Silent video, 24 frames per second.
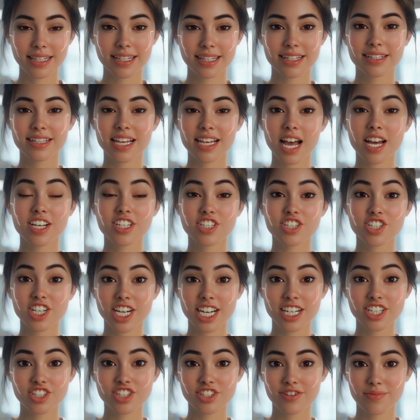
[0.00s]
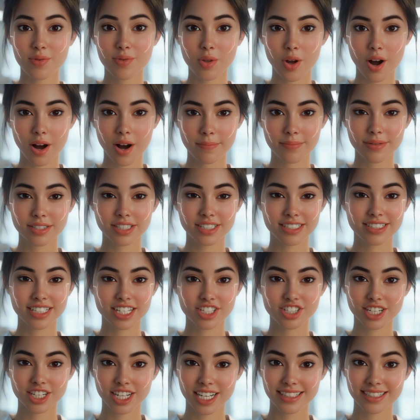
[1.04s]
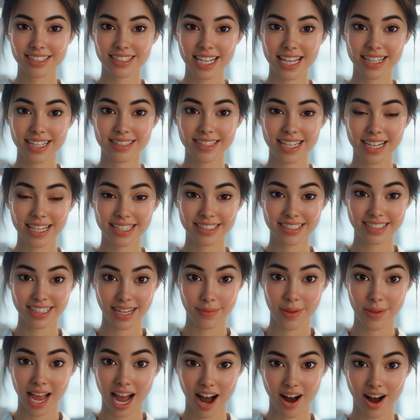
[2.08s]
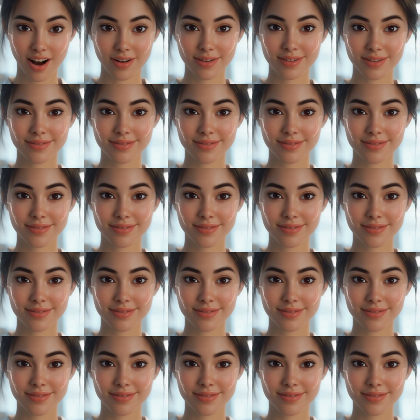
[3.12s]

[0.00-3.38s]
in an unchanged form to such an extent that it somehow.